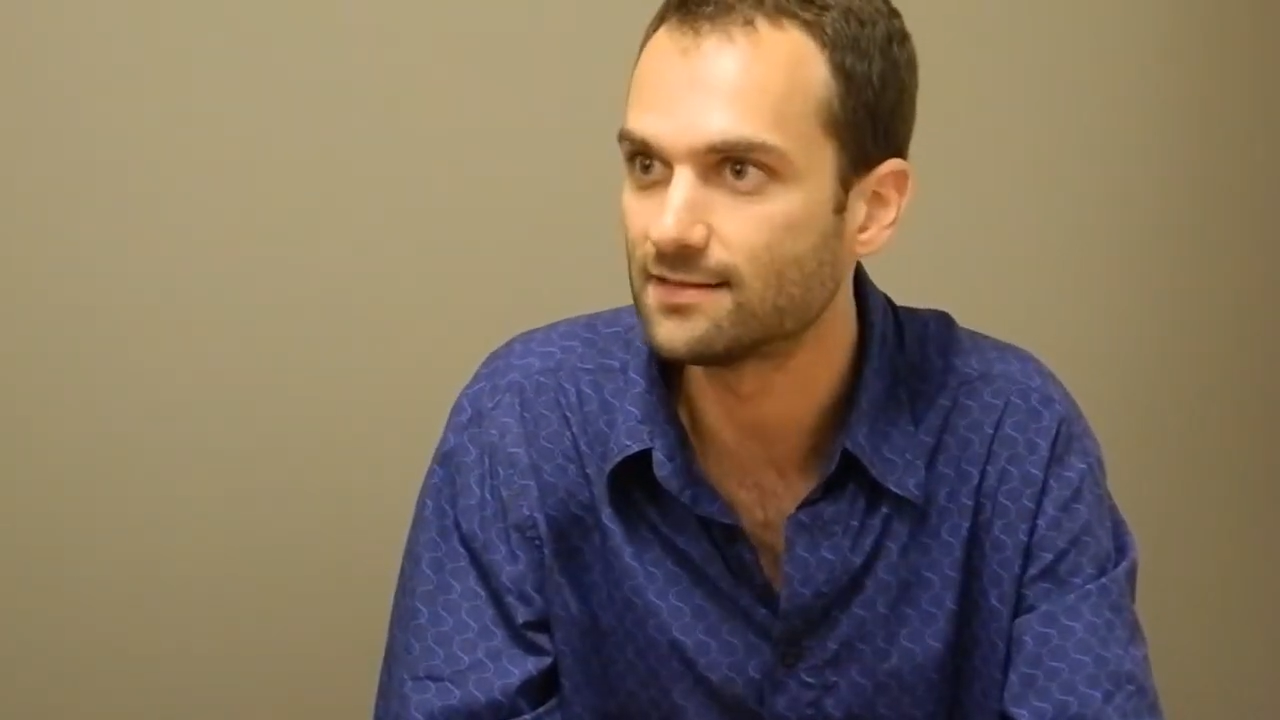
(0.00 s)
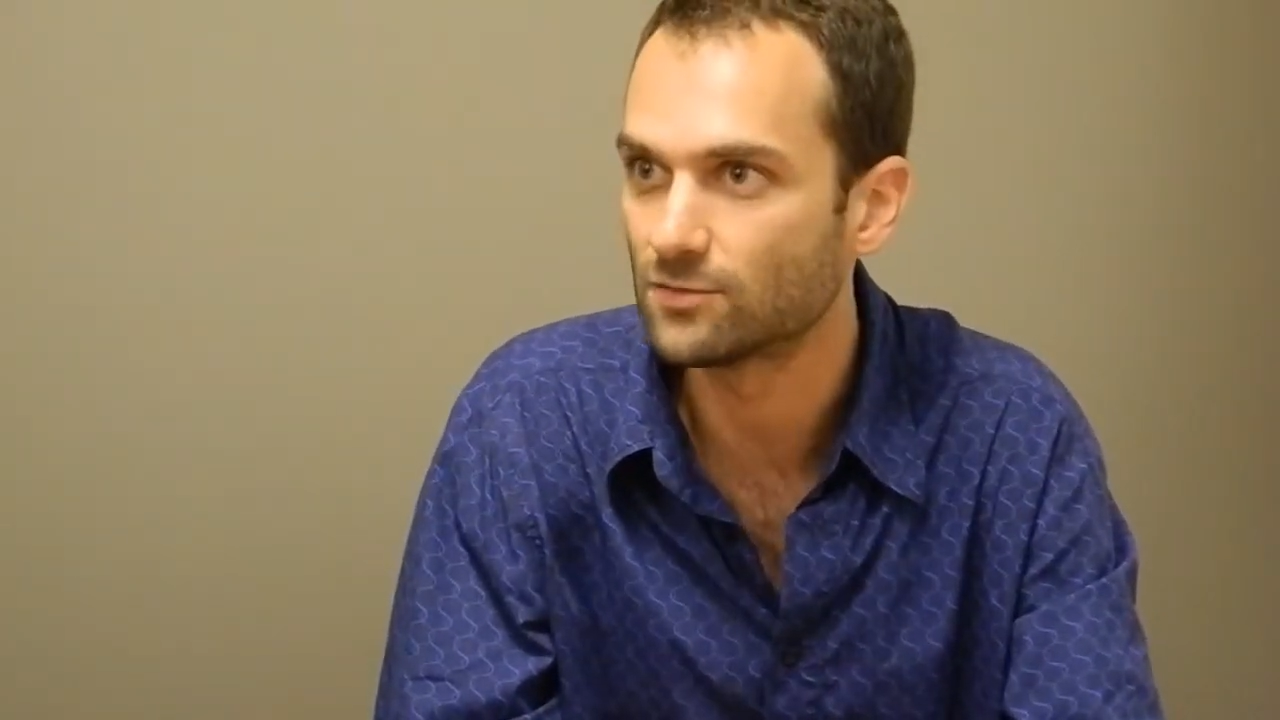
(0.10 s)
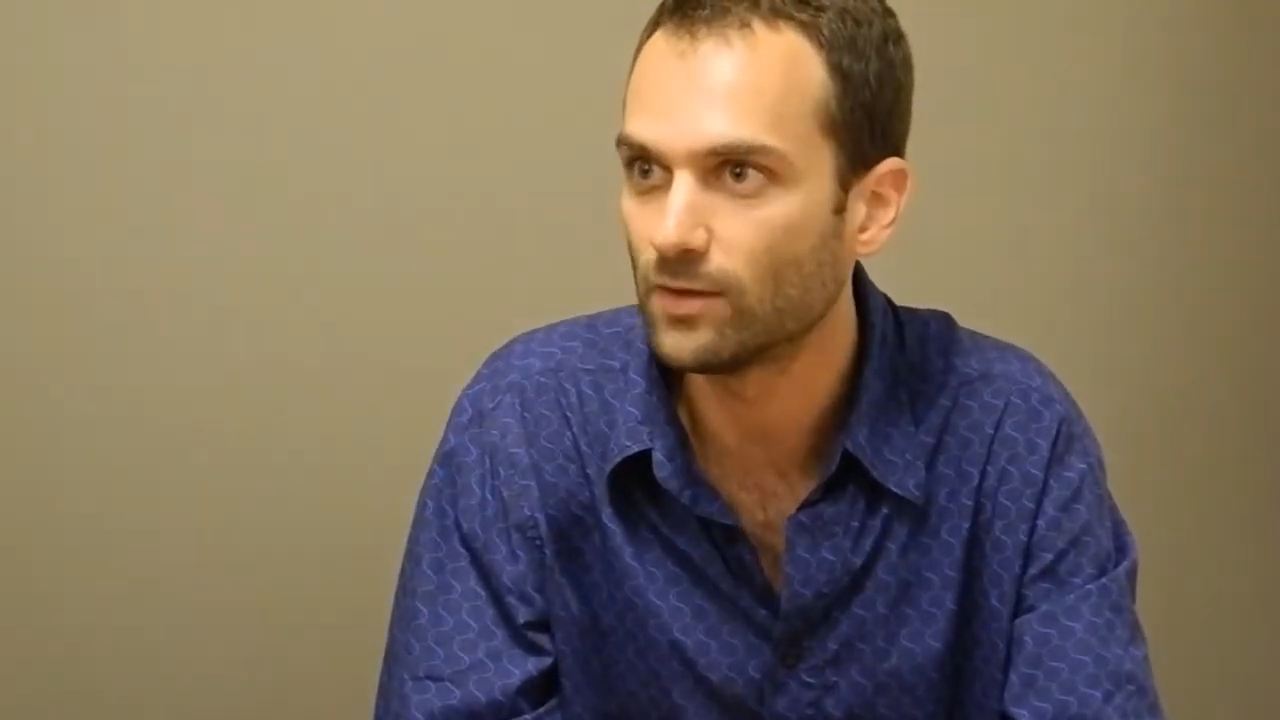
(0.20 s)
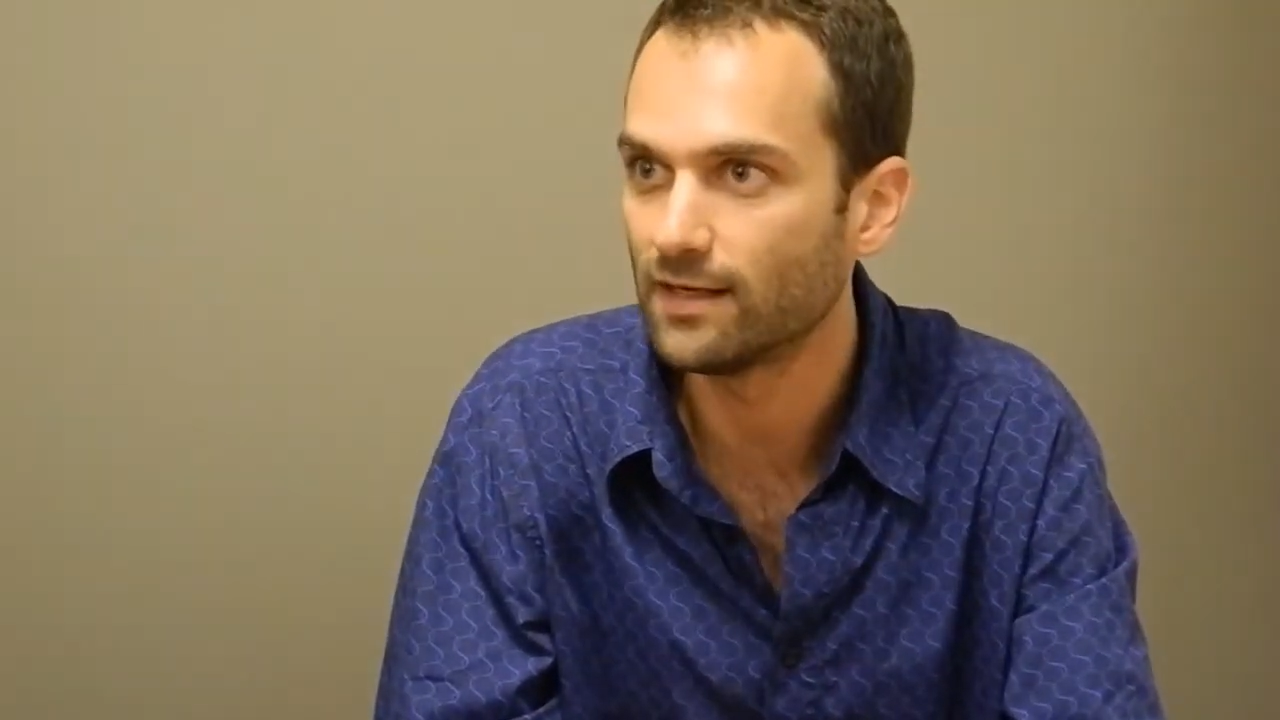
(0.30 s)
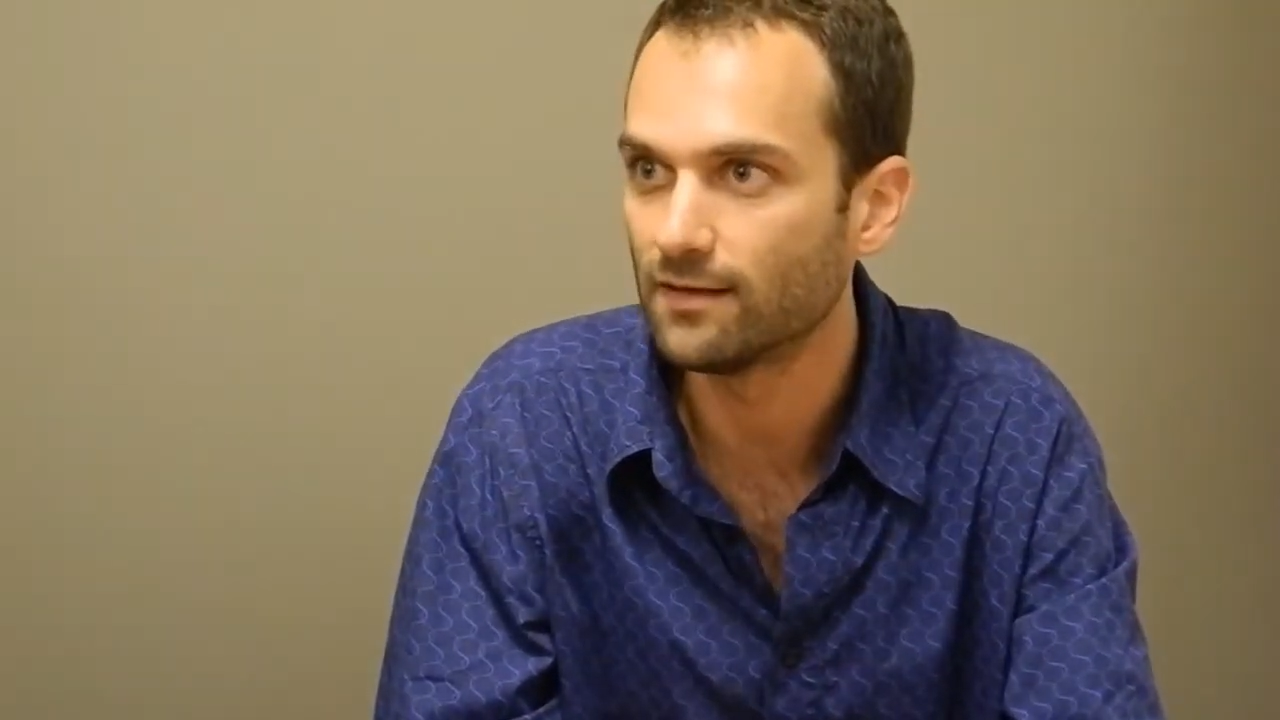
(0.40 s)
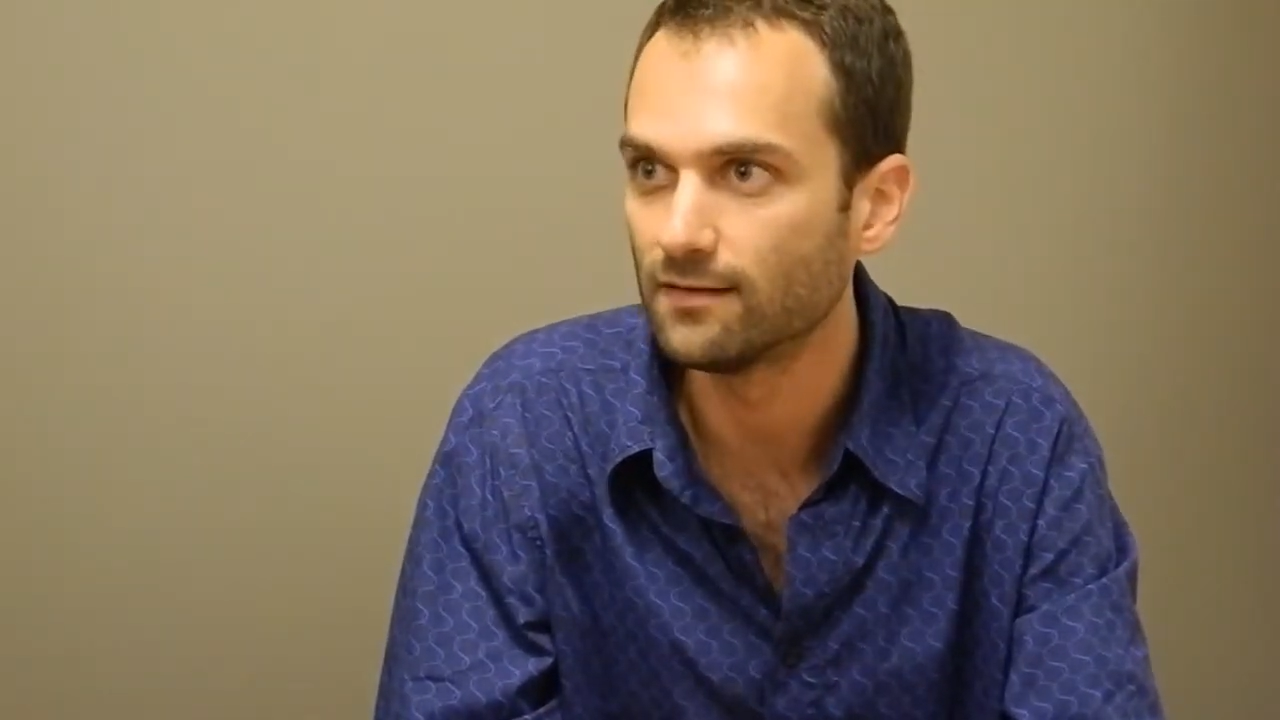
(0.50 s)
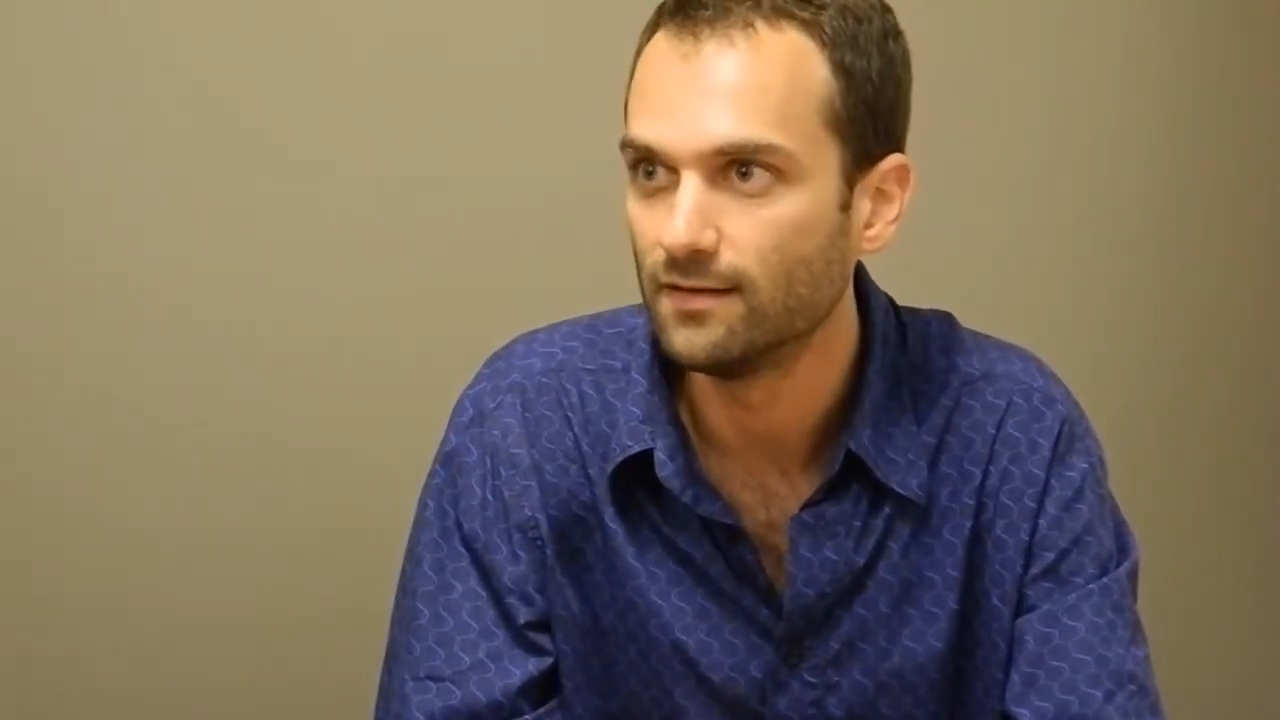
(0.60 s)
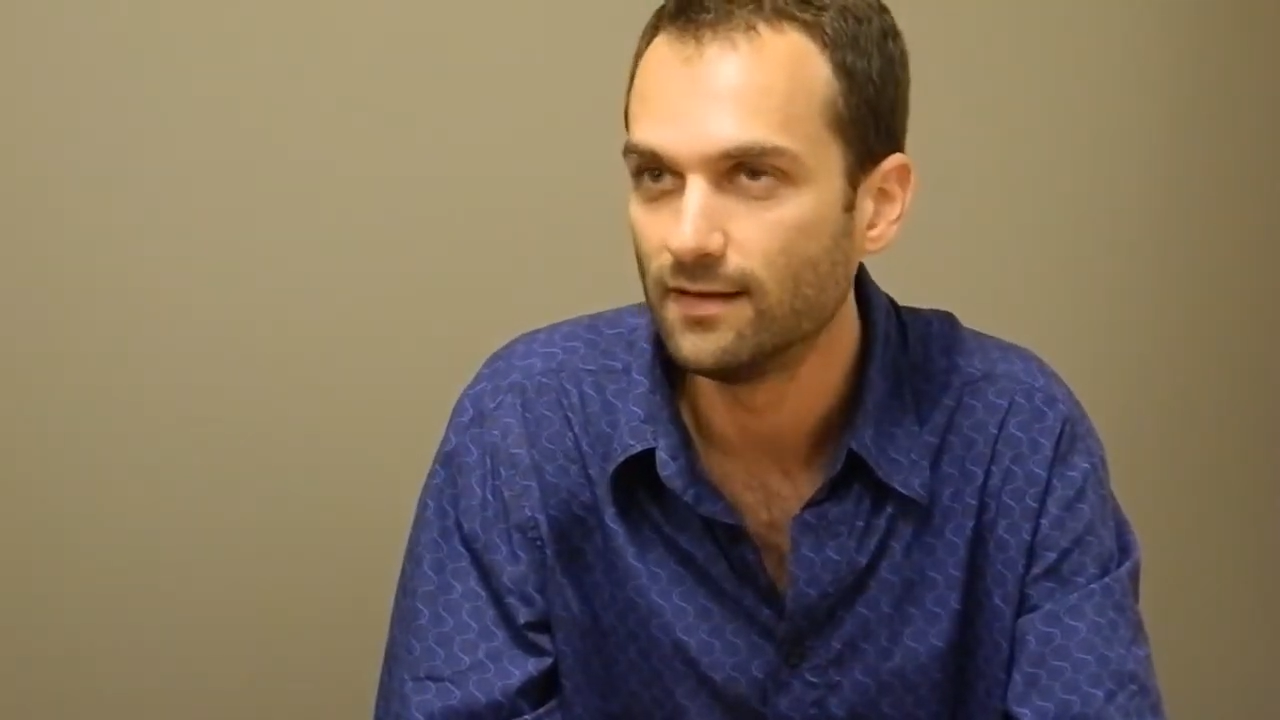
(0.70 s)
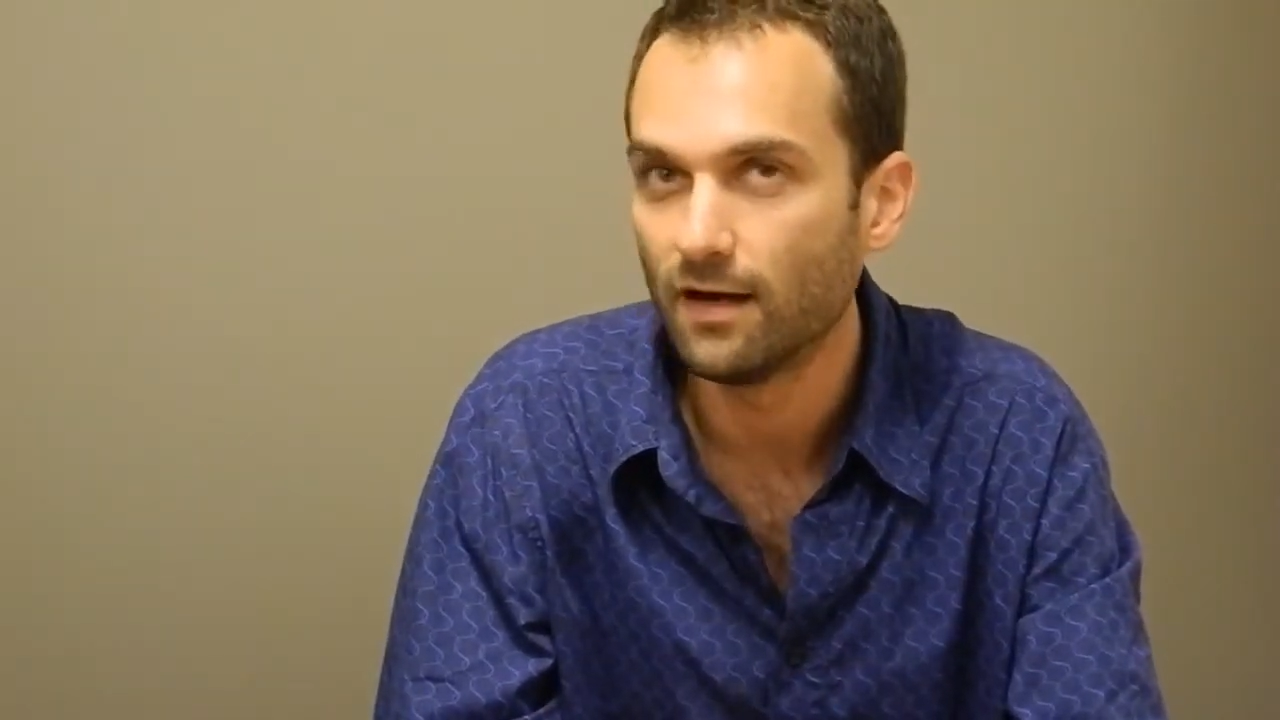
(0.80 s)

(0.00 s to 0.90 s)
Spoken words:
as well.